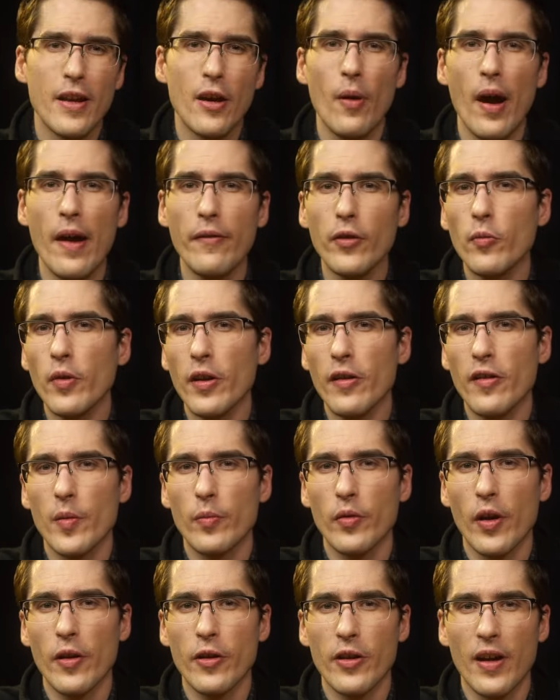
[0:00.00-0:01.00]
Now, everyone and their
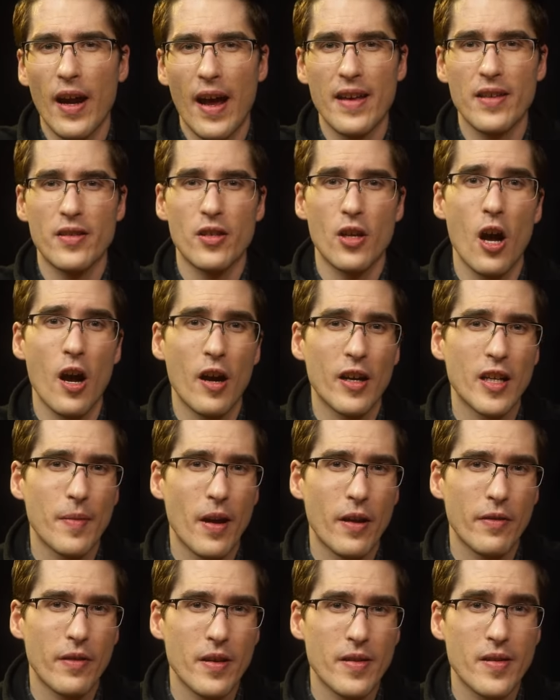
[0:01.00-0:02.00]
brother has talked
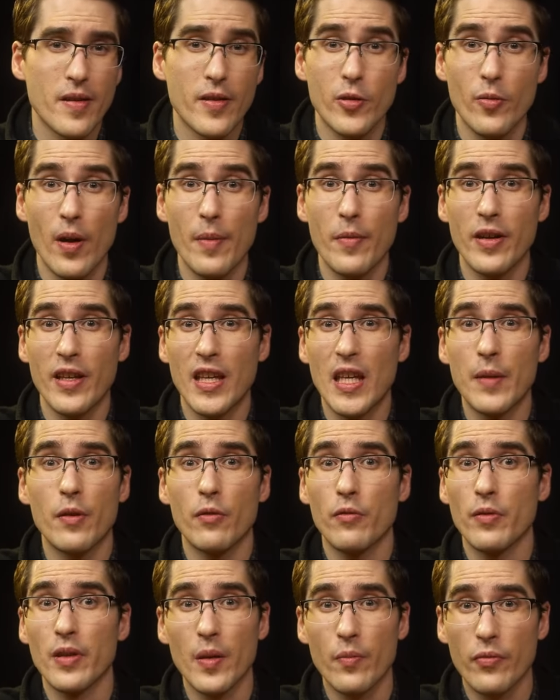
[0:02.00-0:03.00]
about this, so I'm going to keep it
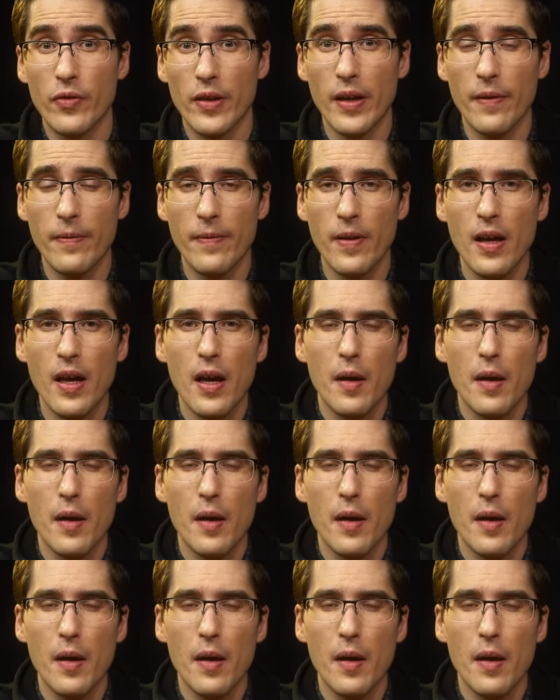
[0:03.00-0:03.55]
really brief,